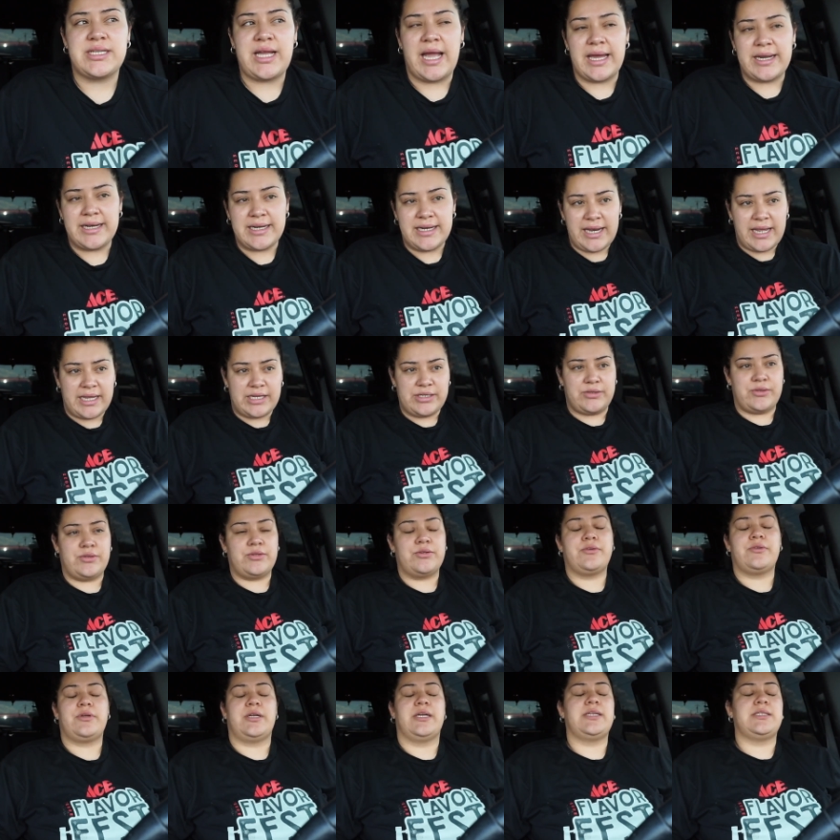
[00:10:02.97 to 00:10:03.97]
kind of like
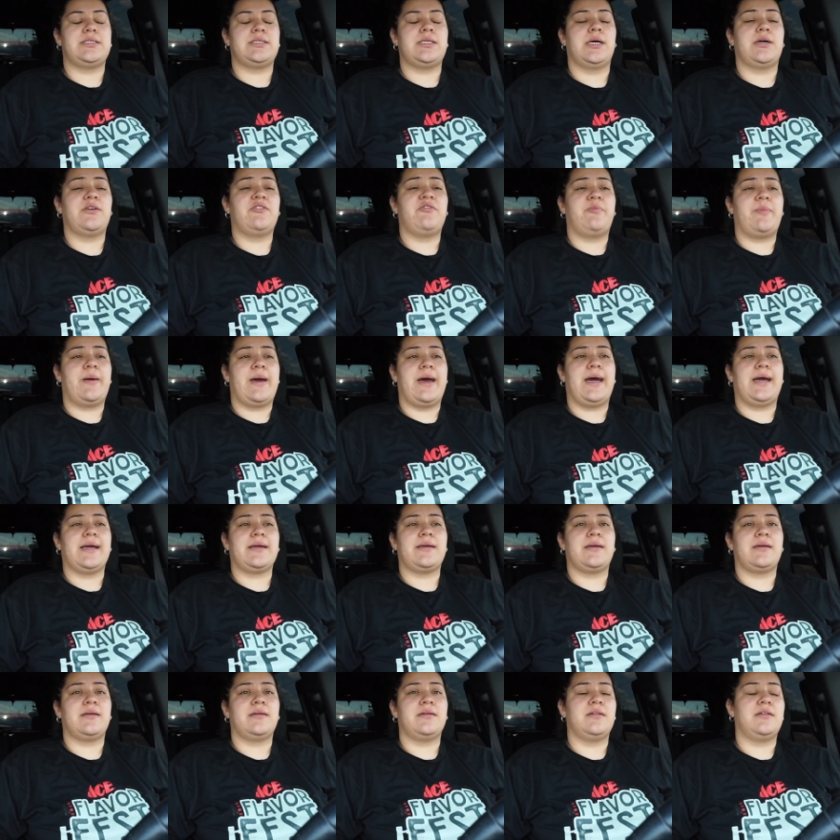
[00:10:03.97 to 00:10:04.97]
threw herself
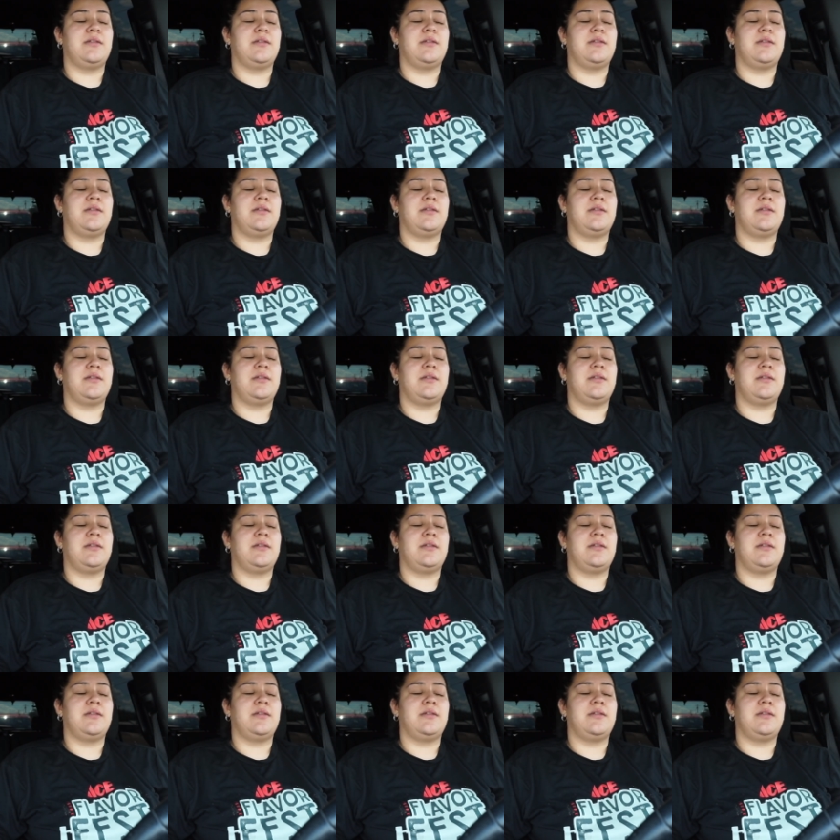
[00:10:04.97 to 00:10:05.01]
back,